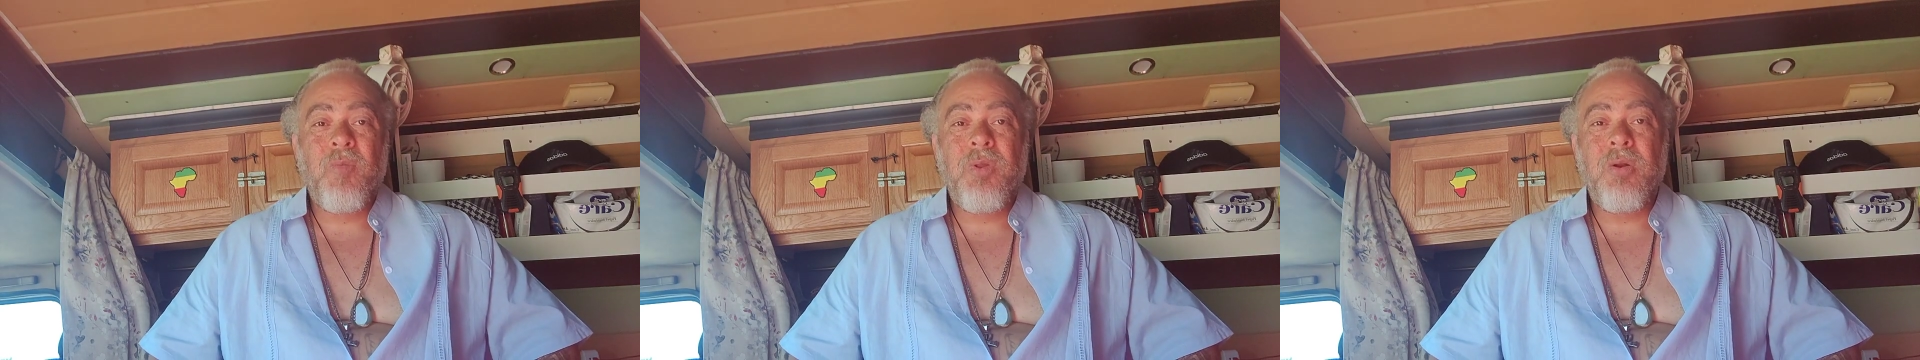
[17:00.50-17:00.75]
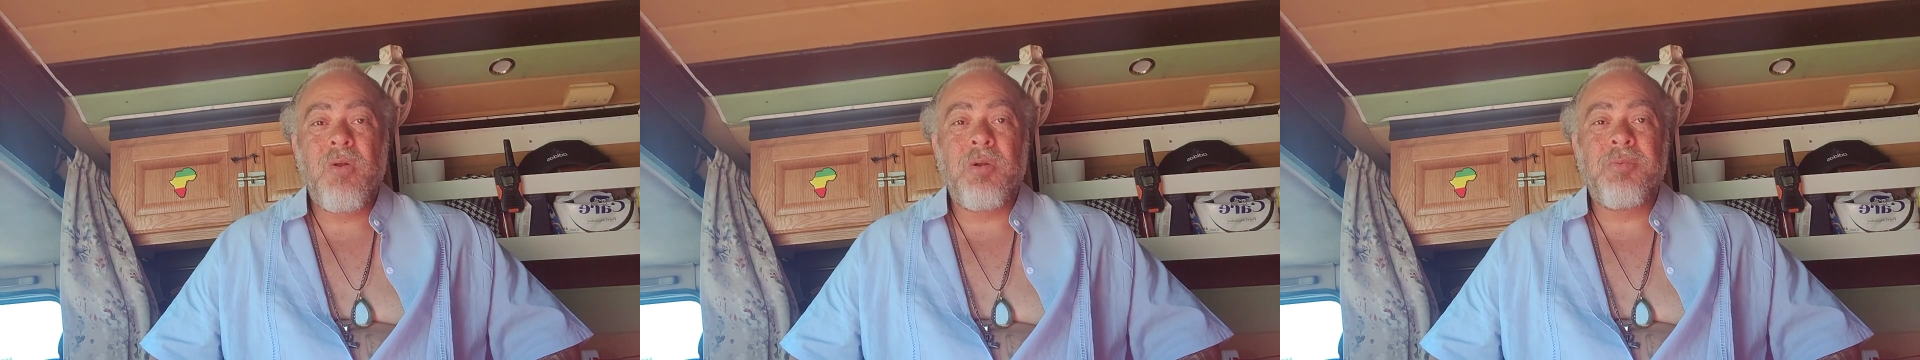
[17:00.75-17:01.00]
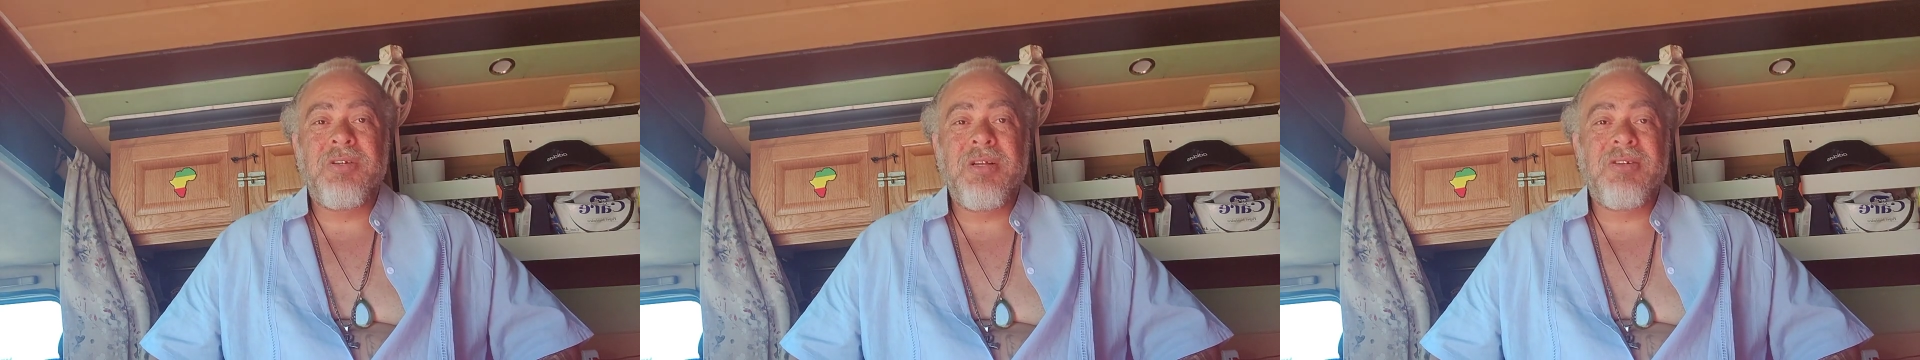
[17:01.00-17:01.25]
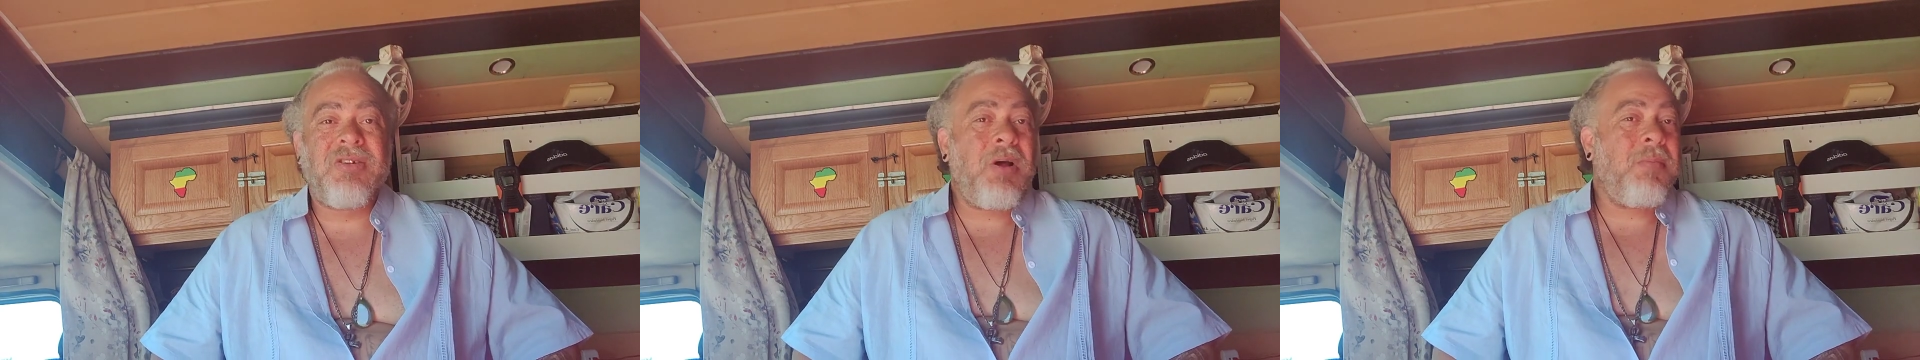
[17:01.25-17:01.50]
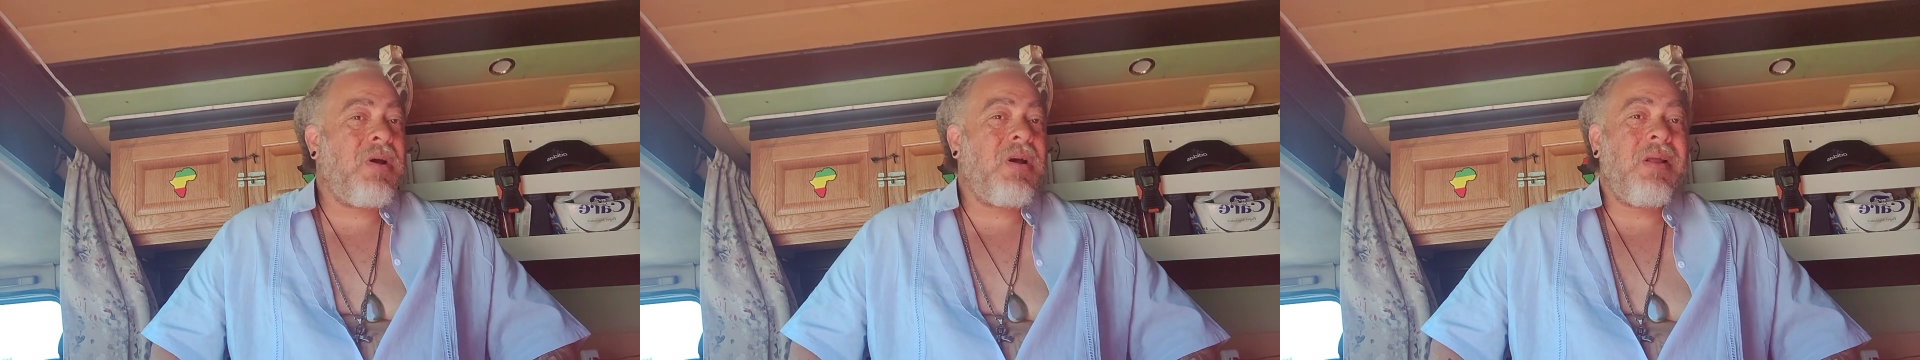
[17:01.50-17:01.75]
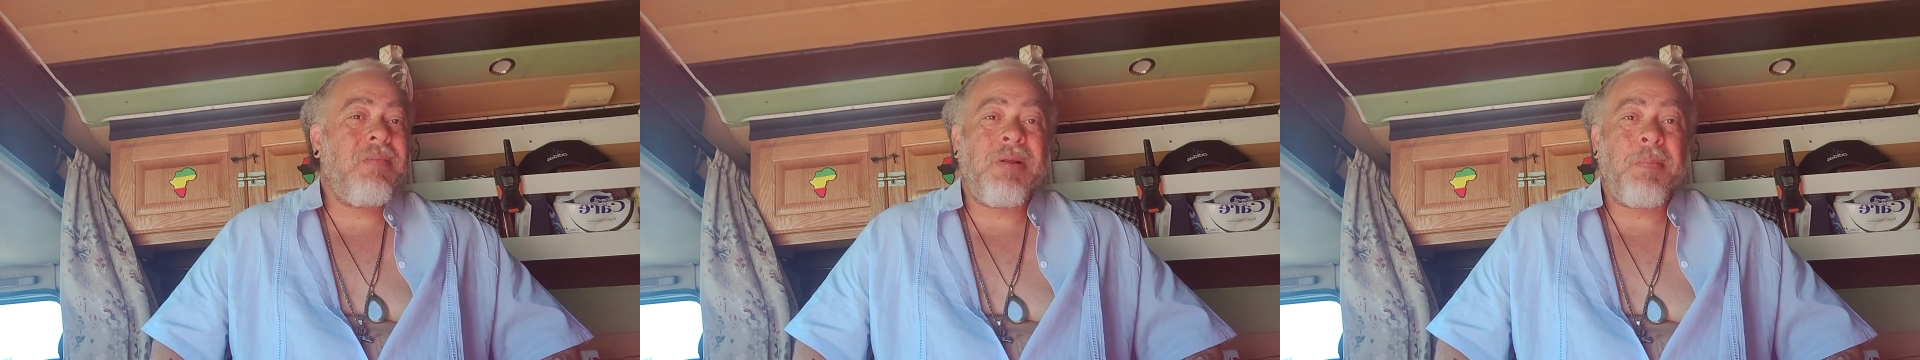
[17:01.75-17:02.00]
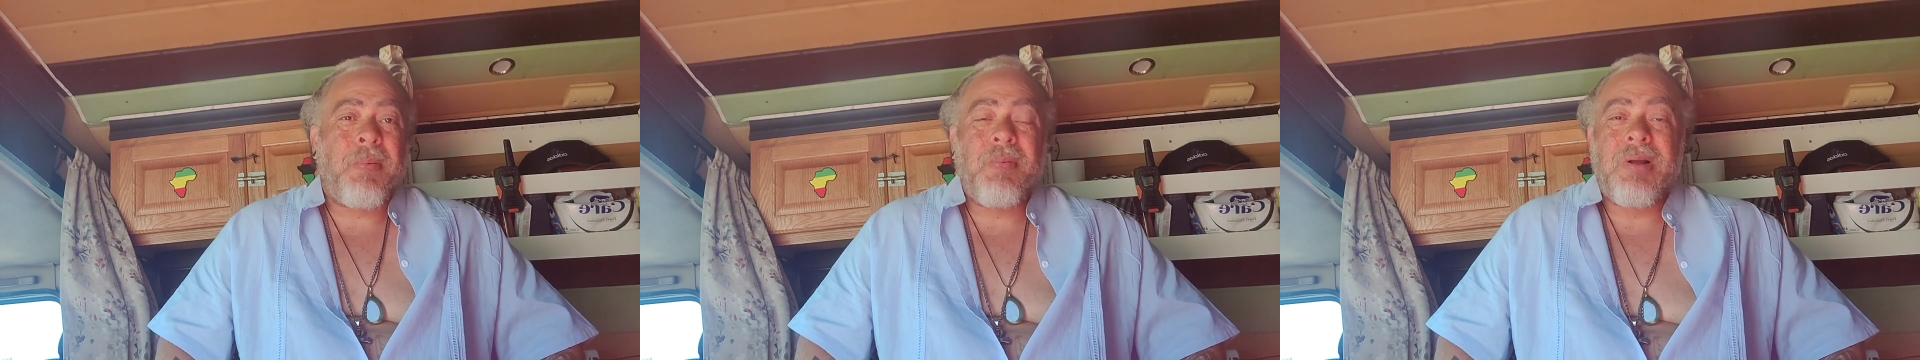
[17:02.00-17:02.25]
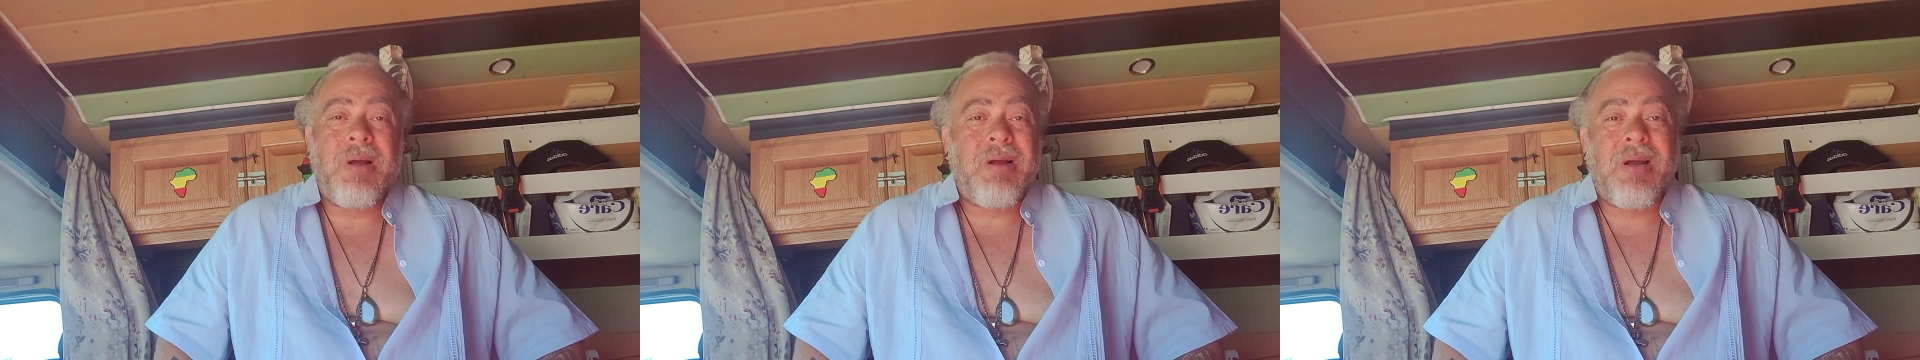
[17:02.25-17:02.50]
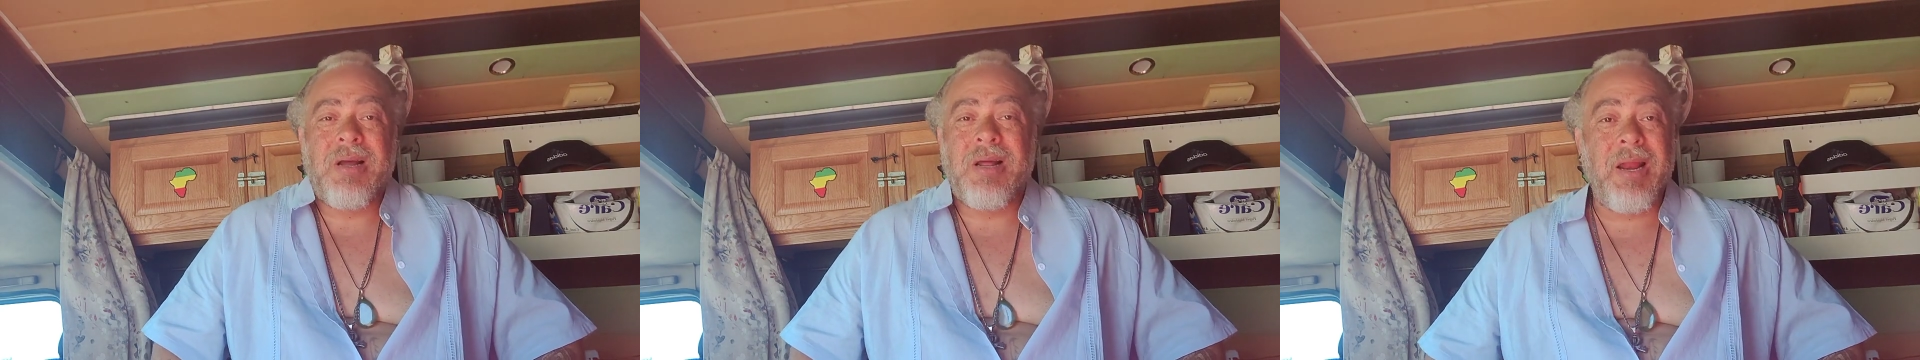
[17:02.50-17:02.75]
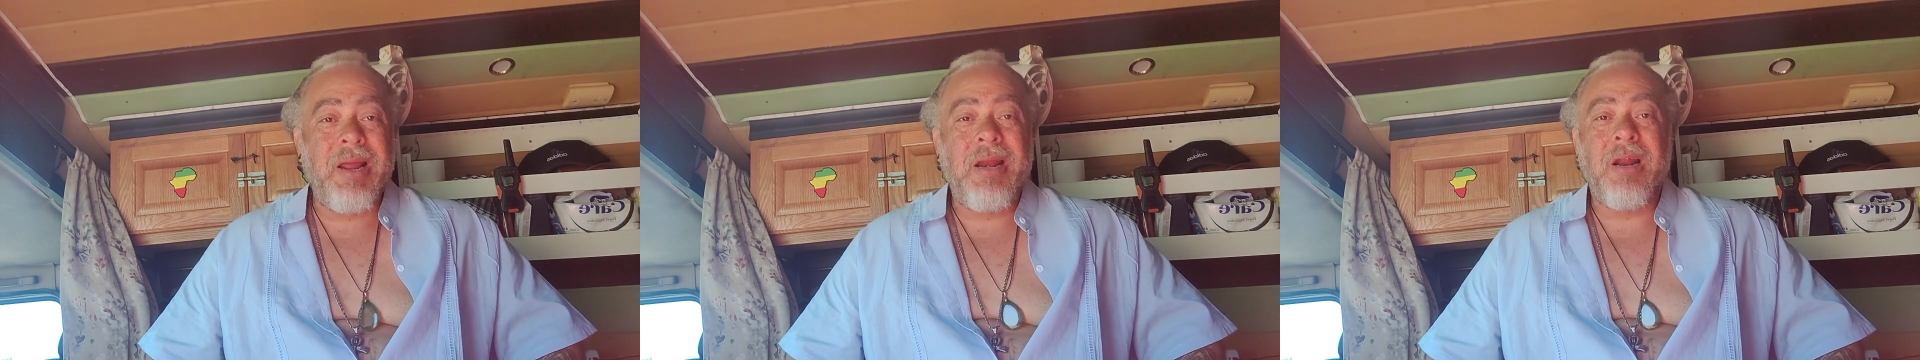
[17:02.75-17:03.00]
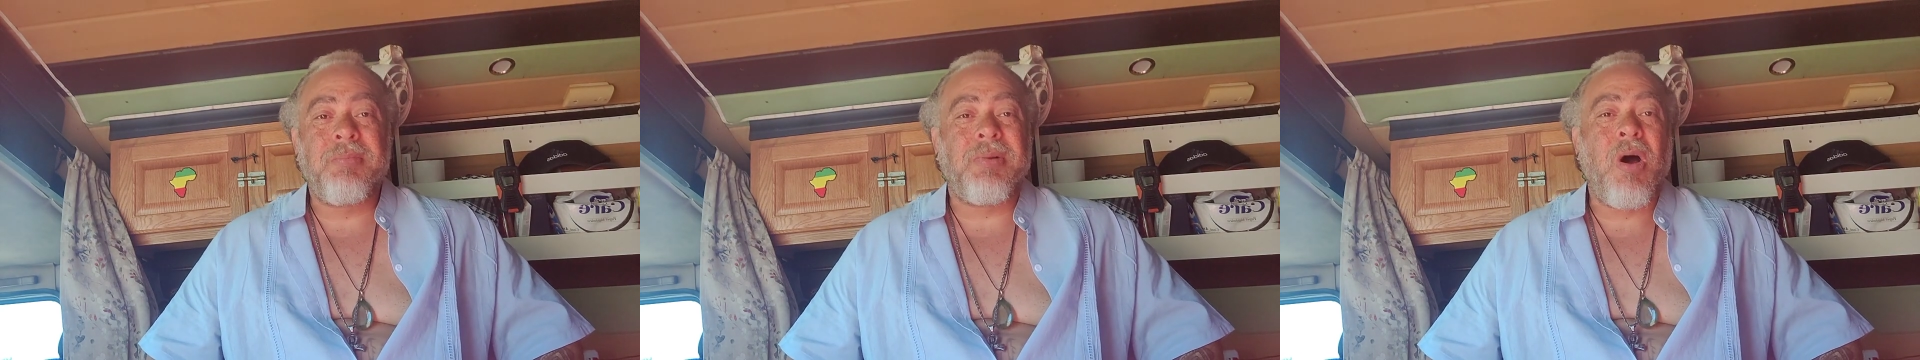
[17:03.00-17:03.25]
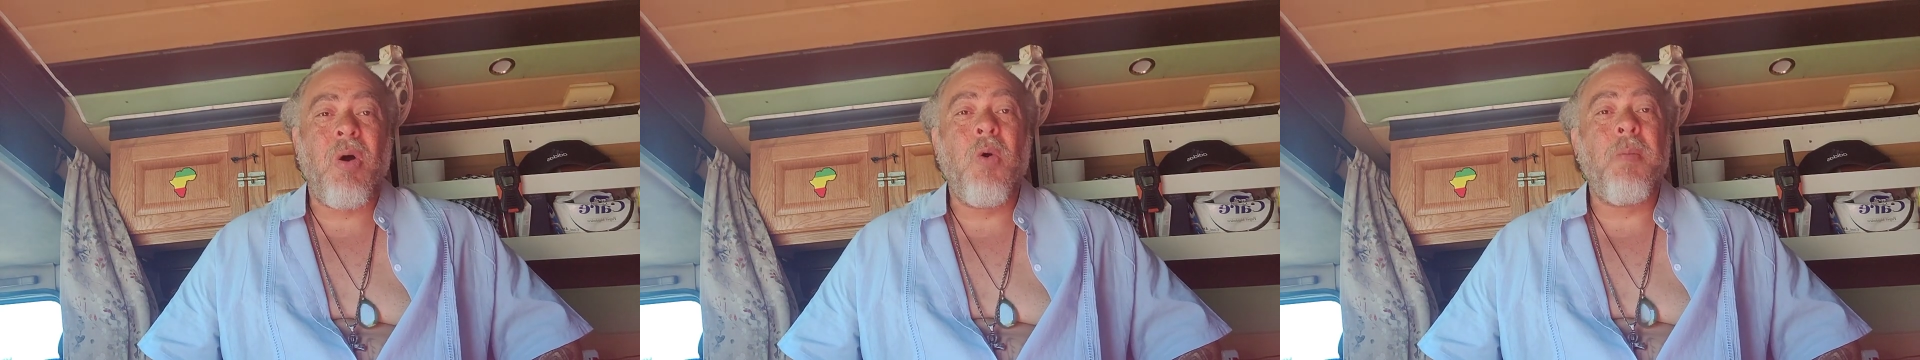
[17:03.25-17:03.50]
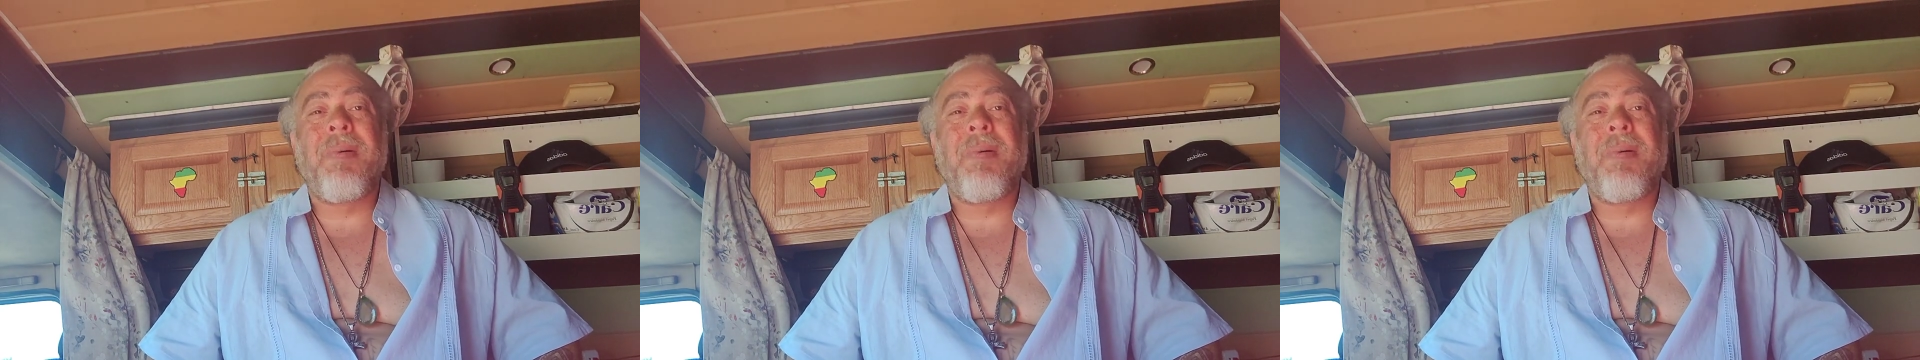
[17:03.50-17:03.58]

You know what I'm saying? Something could clean up the whole